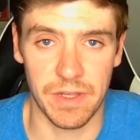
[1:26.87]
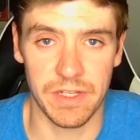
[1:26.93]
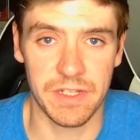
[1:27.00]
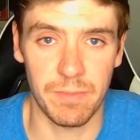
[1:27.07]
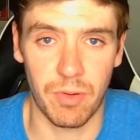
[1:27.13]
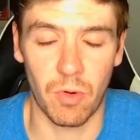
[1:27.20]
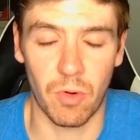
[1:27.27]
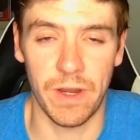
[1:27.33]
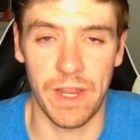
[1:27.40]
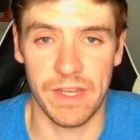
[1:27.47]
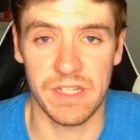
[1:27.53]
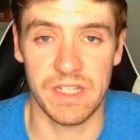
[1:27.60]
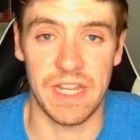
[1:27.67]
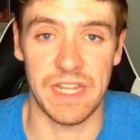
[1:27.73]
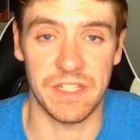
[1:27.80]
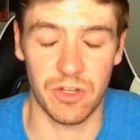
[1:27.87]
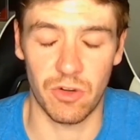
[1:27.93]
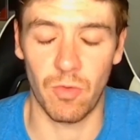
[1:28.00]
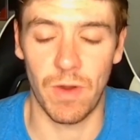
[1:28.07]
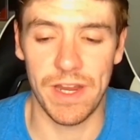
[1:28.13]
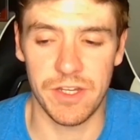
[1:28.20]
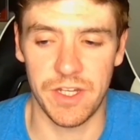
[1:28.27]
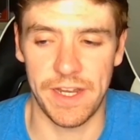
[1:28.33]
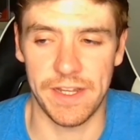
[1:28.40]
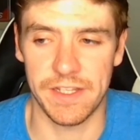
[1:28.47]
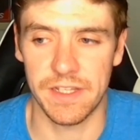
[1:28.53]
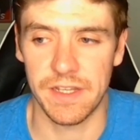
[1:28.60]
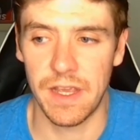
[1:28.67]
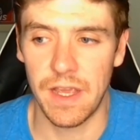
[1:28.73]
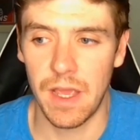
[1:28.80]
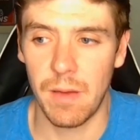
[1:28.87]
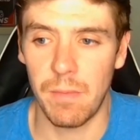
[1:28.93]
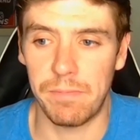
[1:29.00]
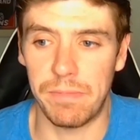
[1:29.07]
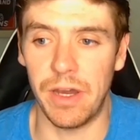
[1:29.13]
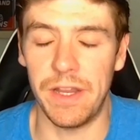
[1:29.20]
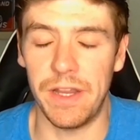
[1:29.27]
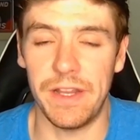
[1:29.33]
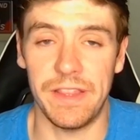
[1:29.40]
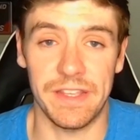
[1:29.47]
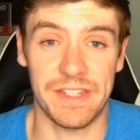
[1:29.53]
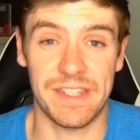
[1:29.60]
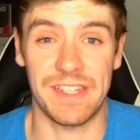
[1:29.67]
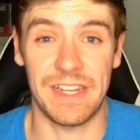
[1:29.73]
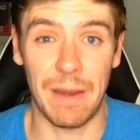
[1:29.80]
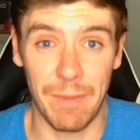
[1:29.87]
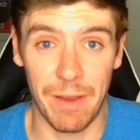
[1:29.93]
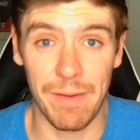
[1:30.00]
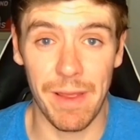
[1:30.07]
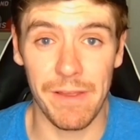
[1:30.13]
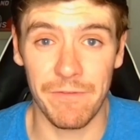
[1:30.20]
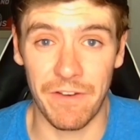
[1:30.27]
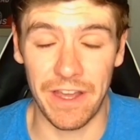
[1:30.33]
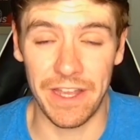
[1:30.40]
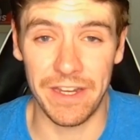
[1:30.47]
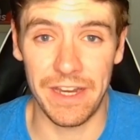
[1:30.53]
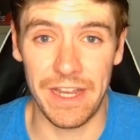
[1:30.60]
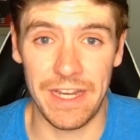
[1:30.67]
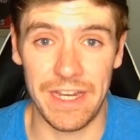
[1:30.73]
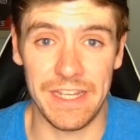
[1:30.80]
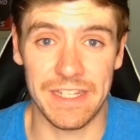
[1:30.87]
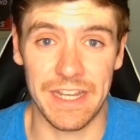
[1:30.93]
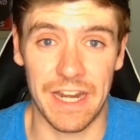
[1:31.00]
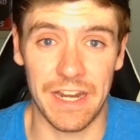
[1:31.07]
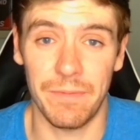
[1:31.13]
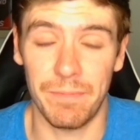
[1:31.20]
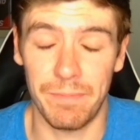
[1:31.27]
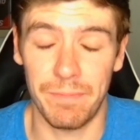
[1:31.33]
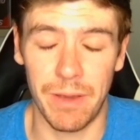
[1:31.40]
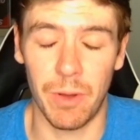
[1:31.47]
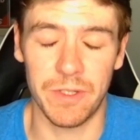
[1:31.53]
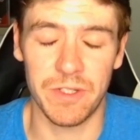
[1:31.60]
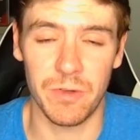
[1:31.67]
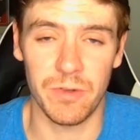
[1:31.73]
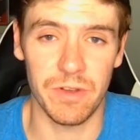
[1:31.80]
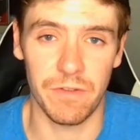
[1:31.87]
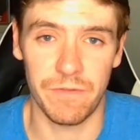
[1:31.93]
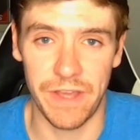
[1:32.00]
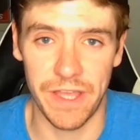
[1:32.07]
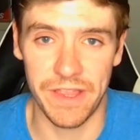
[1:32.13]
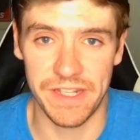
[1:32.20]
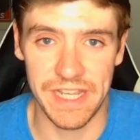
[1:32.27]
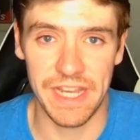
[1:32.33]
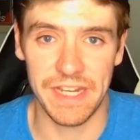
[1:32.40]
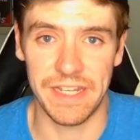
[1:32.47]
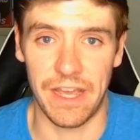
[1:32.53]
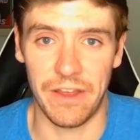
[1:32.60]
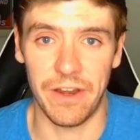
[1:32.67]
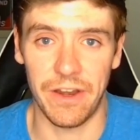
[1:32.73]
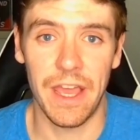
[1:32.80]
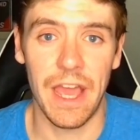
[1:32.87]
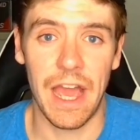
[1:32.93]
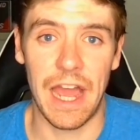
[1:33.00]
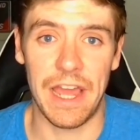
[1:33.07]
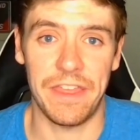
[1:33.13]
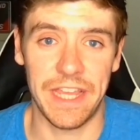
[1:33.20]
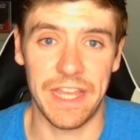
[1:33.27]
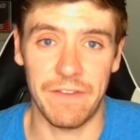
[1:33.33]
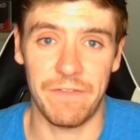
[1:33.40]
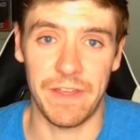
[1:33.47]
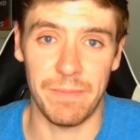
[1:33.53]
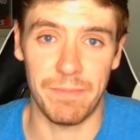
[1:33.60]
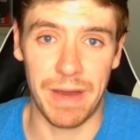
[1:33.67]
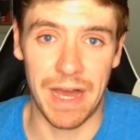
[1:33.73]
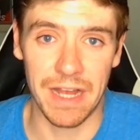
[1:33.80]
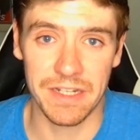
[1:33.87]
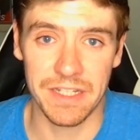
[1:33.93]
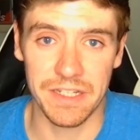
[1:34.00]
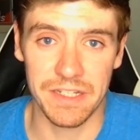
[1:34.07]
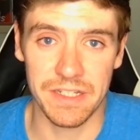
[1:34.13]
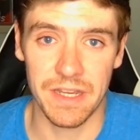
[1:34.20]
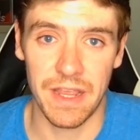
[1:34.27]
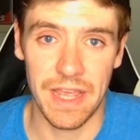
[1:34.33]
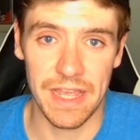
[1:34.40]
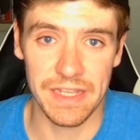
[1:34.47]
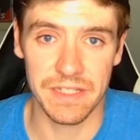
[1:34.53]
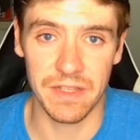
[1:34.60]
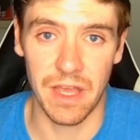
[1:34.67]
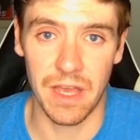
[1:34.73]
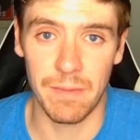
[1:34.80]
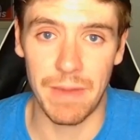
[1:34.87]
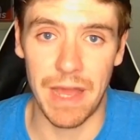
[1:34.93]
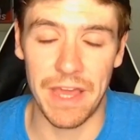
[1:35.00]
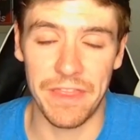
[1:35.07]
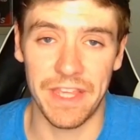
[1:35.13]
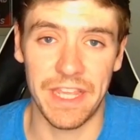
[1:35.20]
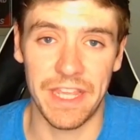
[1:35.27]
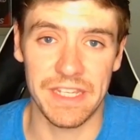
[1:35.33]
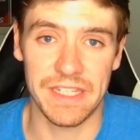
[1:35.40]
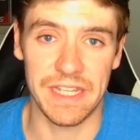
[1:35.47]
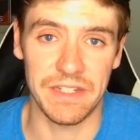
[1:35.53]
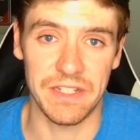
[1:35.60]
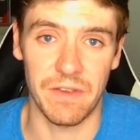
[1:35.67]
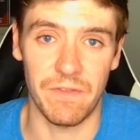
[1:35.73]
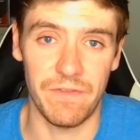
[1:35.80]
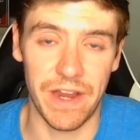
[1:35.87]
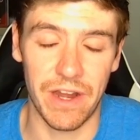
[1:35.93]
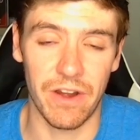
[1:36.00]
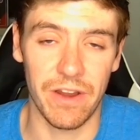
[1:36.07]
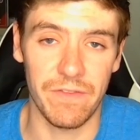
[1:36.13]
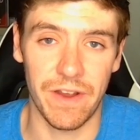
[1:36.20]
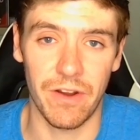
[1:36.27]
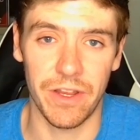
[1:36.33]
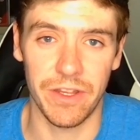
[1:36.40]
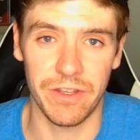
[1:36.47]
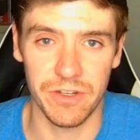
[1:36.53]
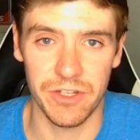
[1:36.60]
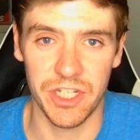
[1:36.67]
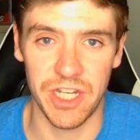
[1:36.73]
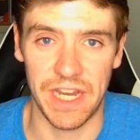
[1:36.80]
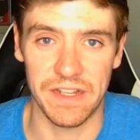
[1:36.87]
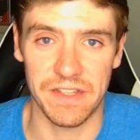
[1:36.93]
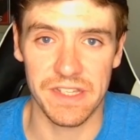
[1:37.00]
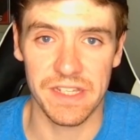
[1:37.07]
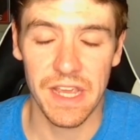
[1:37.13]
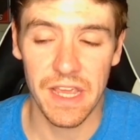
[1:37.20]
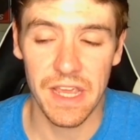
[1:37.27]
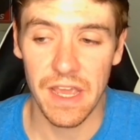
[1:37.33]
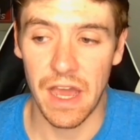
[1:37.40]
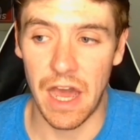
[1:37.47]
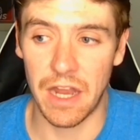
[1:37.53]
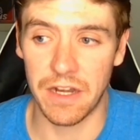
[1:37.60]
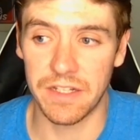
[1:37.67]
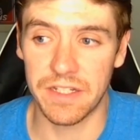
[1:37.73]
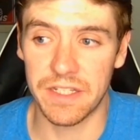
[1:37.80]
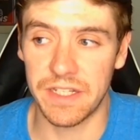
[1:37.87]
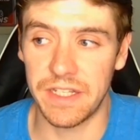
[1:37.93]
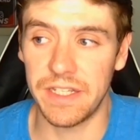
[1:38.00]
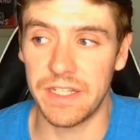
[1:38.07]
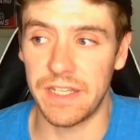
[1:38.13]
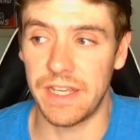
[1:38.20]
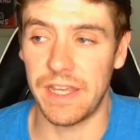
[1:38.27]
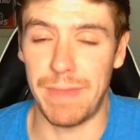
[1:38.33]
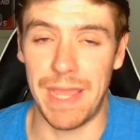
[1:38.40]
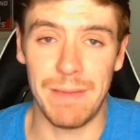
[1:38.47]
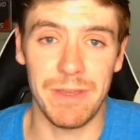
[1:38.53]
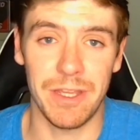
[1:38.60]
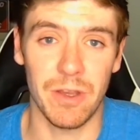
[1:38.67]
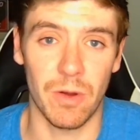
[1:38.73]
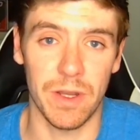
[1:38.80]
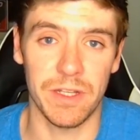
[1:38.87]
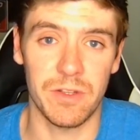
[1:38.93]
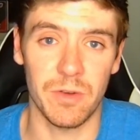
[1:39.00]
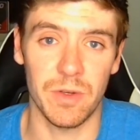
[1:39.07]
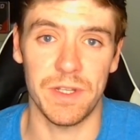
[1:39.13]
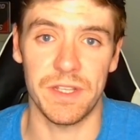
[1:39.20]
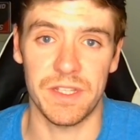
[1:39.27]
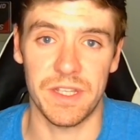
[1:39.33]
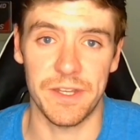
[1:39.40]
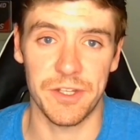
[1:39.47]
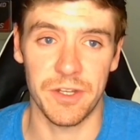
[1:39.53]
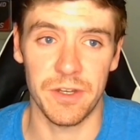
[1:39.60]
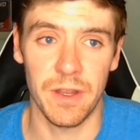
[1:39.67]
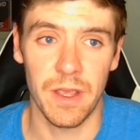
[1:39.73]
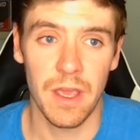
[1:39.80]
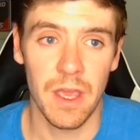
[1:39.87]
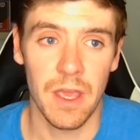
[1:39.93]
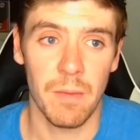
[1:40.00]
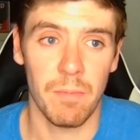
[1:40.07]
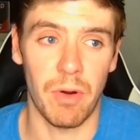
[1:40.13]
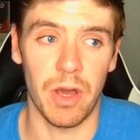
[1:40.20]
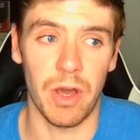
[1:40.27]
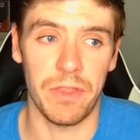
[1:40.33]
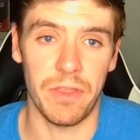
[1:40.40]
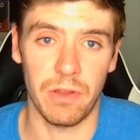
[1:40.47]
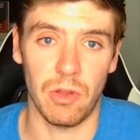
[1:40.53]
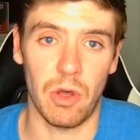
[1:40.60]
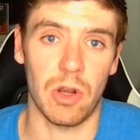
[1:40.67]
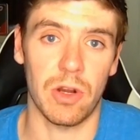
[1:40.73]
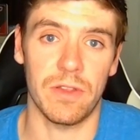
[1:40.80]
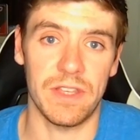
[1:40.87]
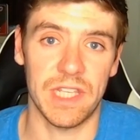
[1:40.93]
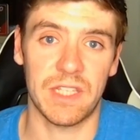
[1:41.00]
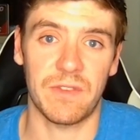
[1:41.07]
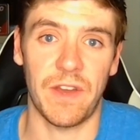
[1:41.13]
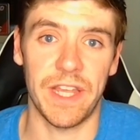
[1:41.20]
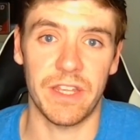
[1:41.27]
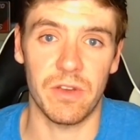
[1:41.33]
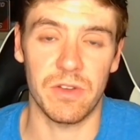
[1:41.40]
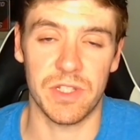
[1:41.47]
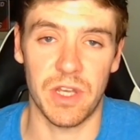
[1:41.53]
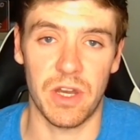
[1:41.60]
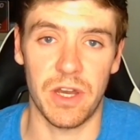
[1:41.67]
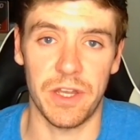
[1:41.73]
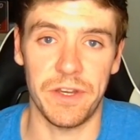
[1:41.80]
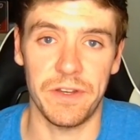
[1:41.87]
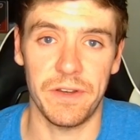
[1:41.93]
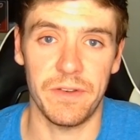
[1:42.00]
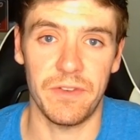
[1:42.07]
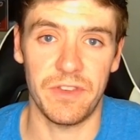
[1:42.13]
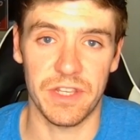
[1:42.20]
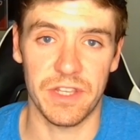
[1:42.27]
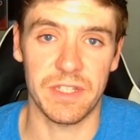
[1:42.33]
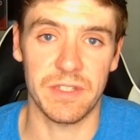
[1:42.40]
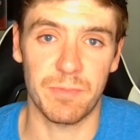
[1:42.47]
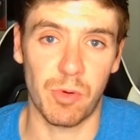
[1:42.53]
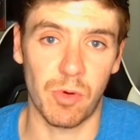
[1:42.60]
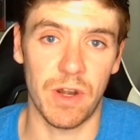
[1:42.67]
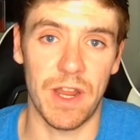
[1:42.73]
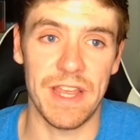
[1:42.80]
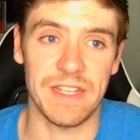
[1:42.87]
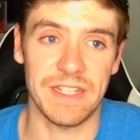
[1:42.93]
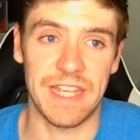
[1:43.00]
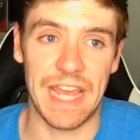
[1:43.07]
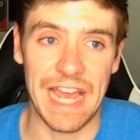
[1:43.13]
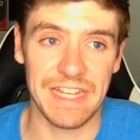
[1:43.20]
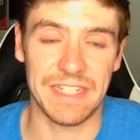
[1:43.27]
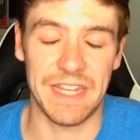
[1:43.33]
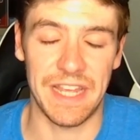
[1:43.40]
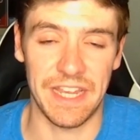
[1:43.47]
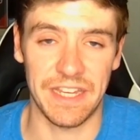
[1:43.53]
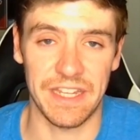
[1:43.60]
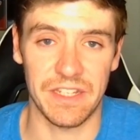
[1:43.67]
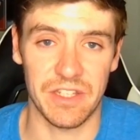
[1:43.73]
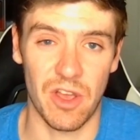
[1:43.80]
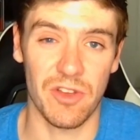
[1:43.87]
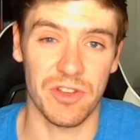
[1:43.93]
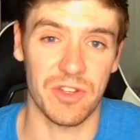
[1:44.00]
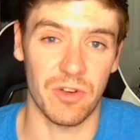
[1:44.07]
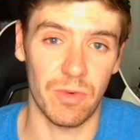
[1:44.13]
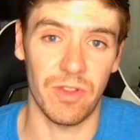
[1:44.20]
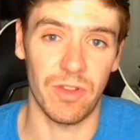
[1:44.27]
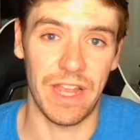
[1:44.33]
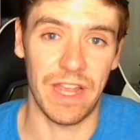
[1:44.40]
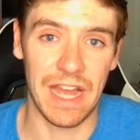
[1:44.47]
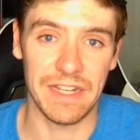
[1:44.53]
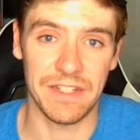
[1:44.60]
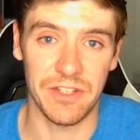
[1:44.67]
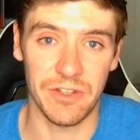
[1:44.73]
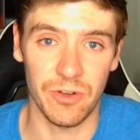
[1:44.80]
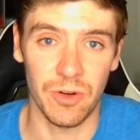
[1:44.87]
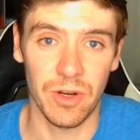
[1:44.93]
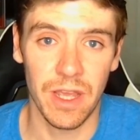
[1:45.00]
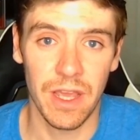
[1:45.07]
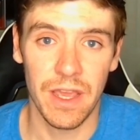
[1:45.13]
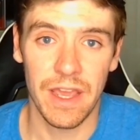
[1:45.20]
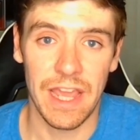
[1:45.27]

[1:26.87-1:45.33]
Dustin Poirier stands a great chance. But this is an MMA fight, and he's got to be able to defend the takedown. I think if he boxes Islam, I think he stands a very, very good chance. Honestly, maybe going to a decision, but the longer this fight goes on, Dustin Poirier's gas tank is also really high too.